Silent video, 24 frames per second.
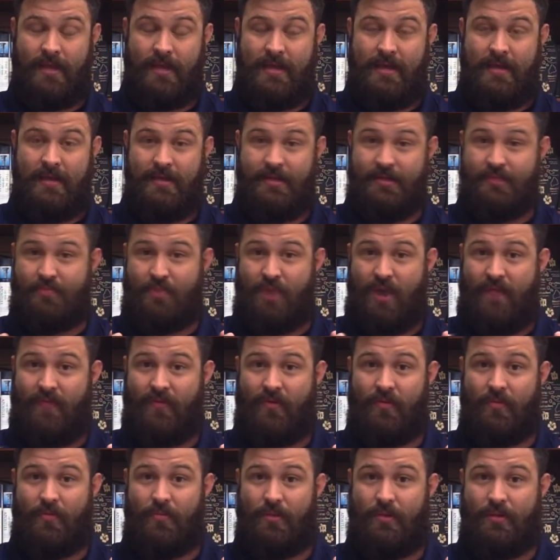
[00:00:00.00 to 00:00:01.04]
this
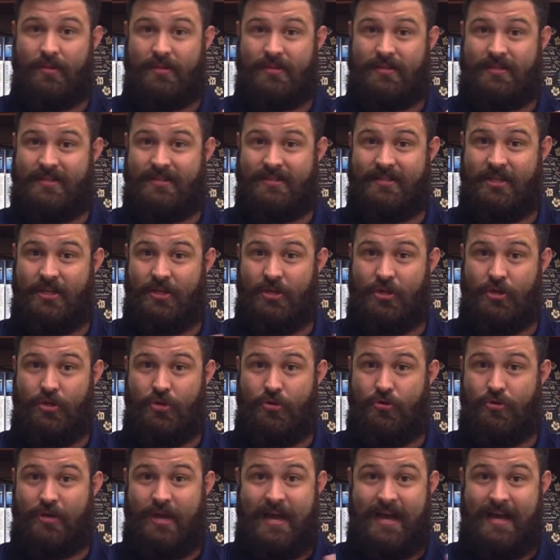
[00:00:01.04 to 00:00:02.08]
proverb says that
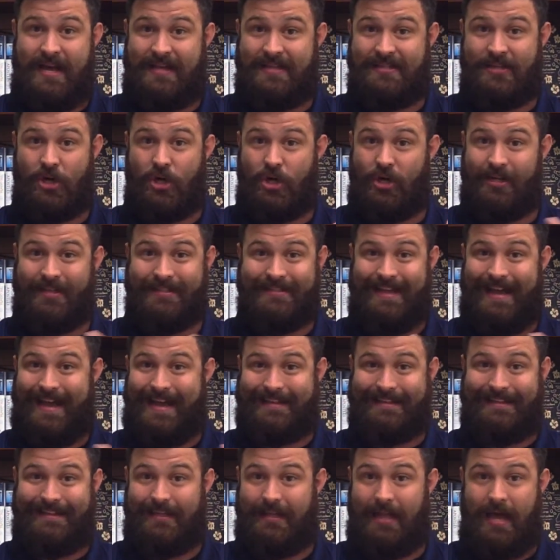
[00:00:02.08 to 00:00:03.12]
you guys are
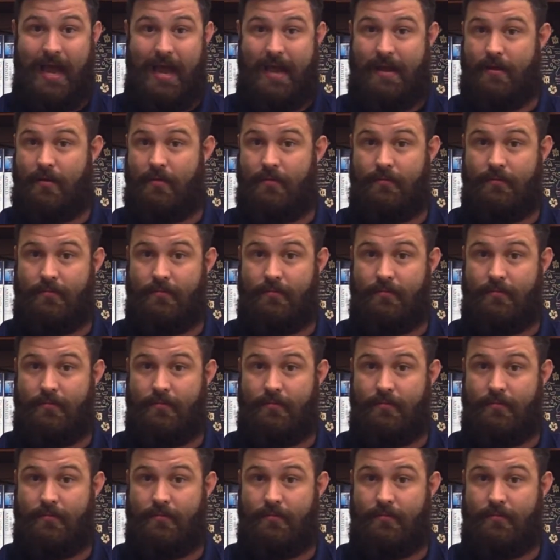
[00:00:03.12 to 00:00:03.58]
exactly alike.